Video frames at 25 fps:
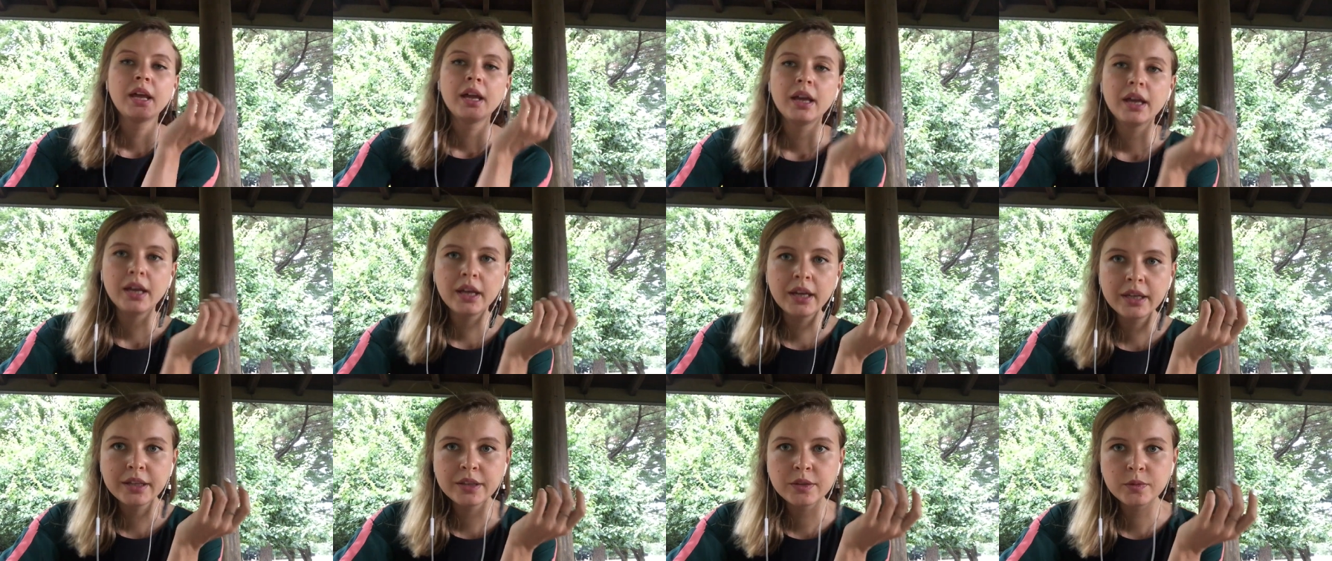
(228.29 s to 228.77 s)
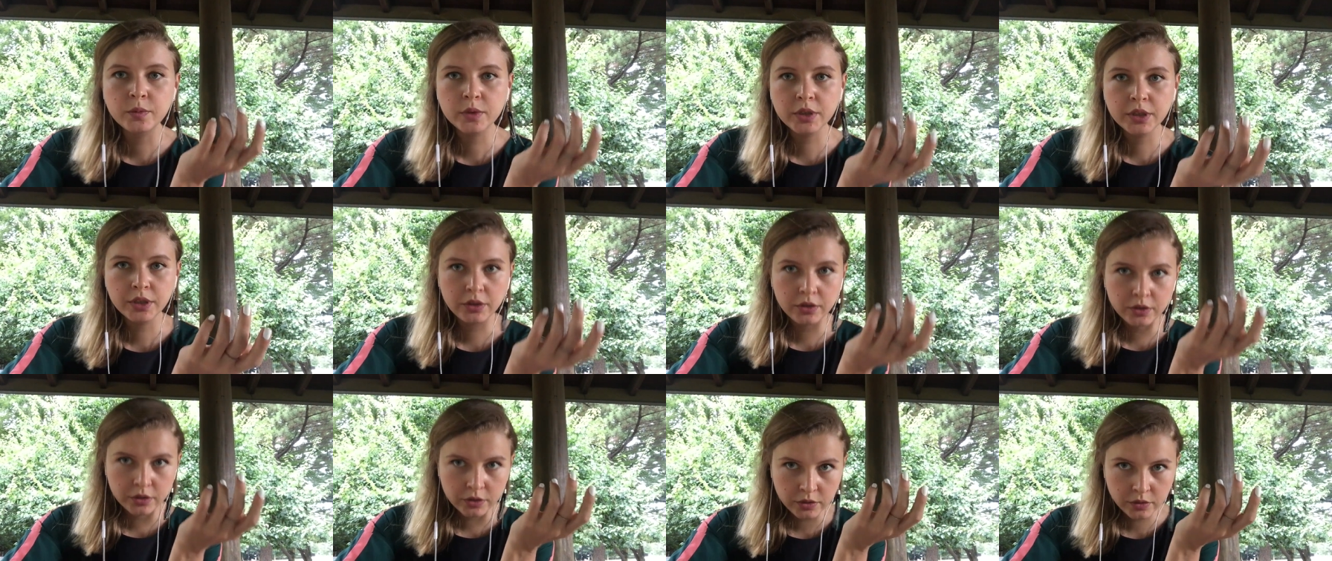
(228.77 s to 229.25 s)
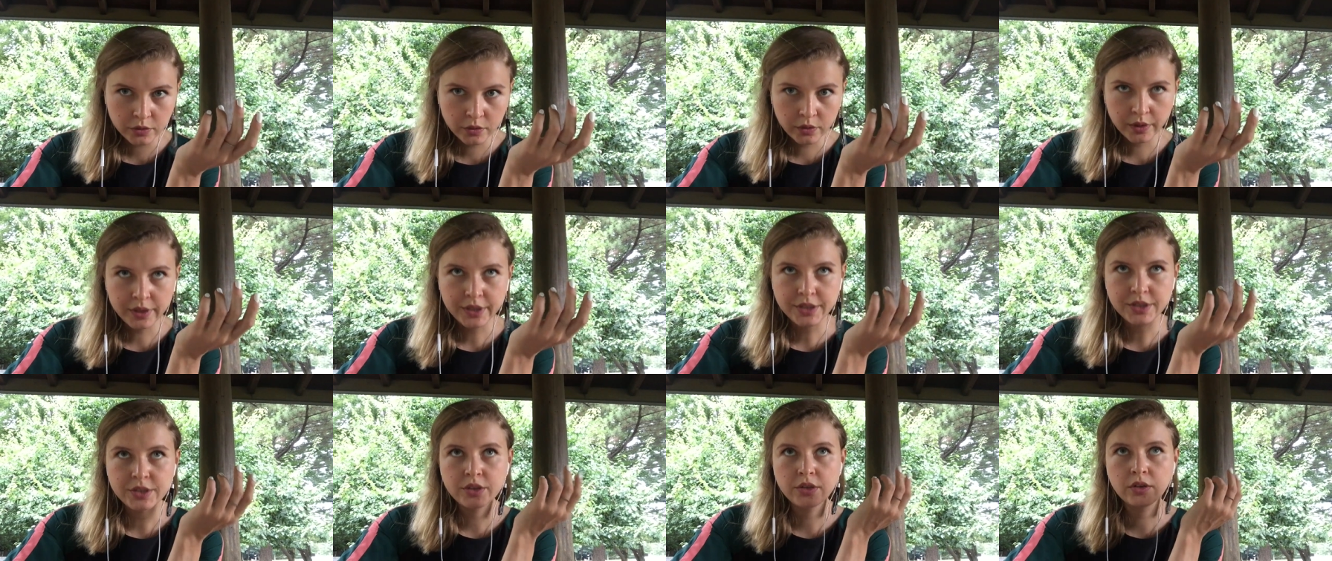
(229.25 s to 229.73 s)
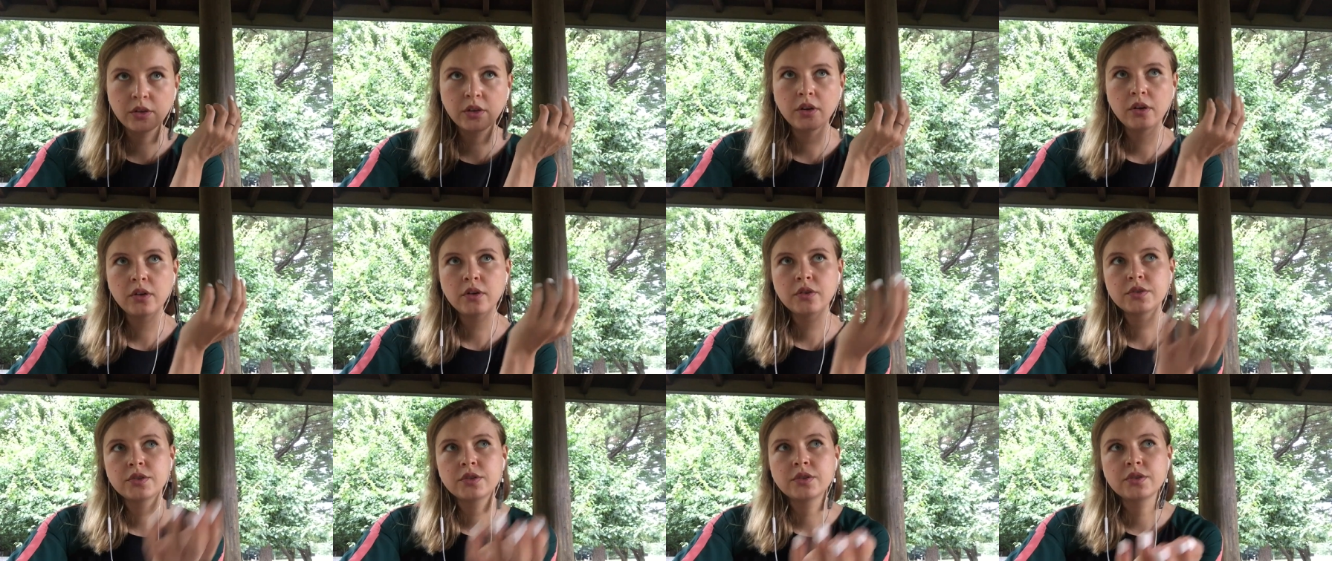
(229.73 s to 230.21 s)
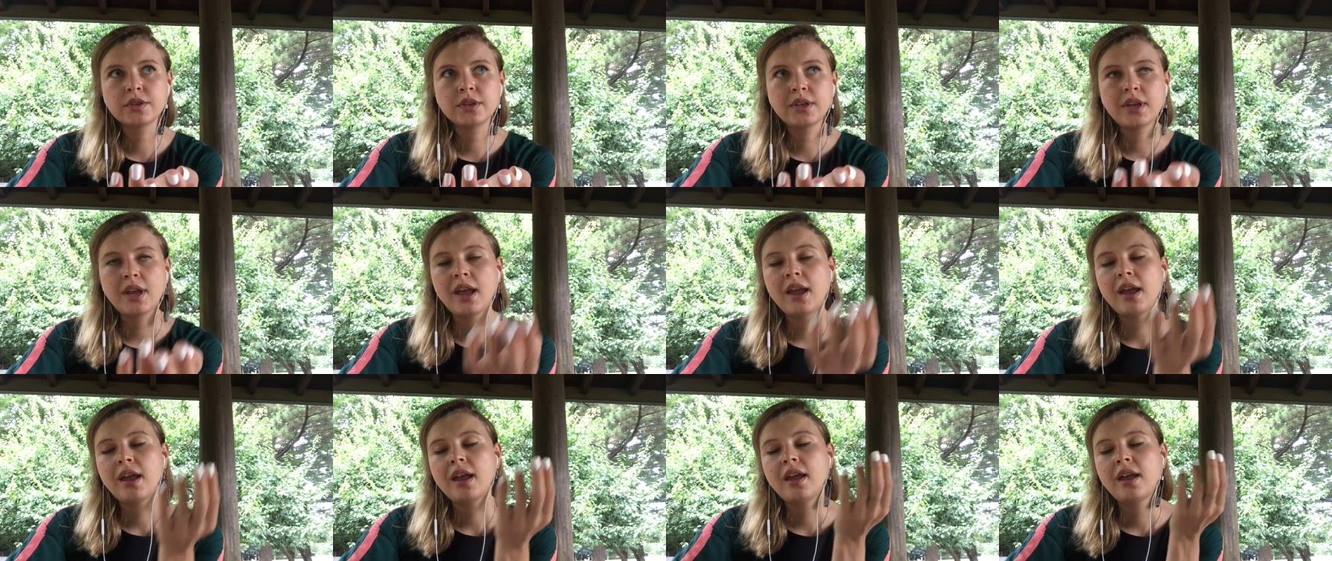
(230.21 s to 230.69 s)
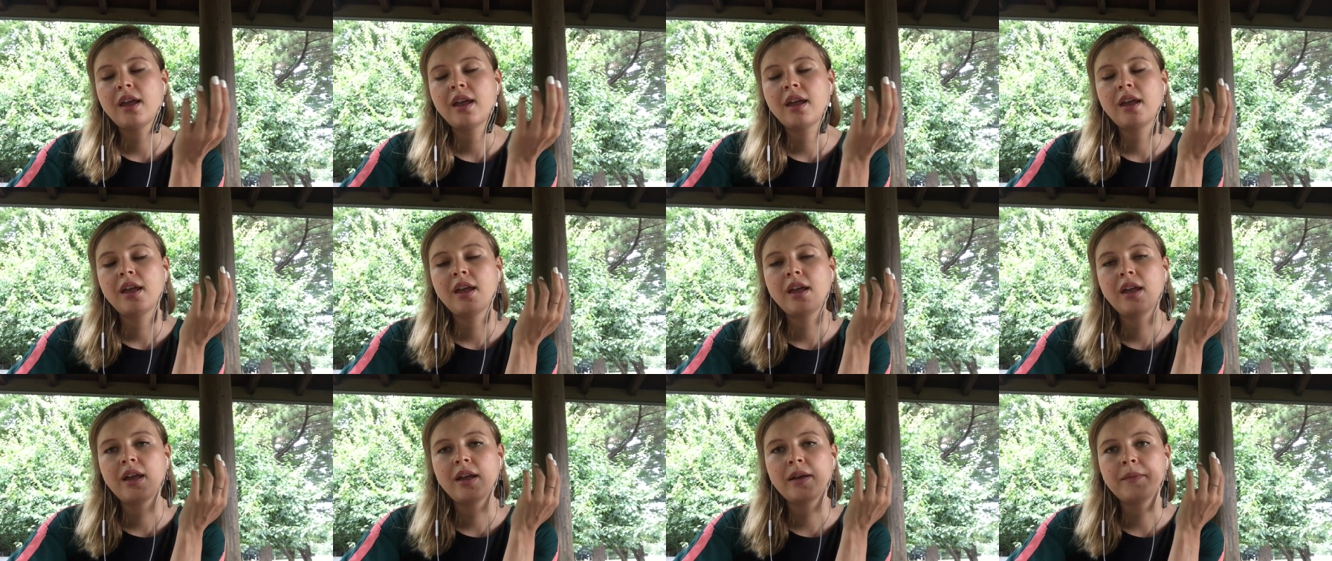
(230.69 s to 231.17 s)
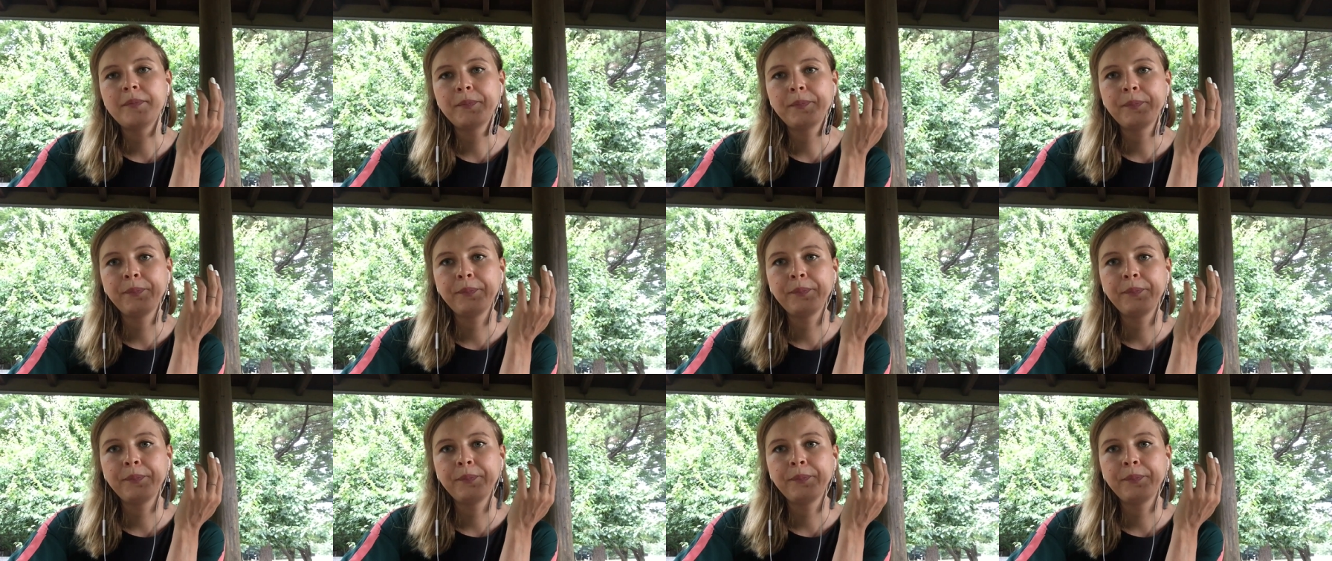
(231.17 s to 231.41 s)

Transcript: And what you do is you go to the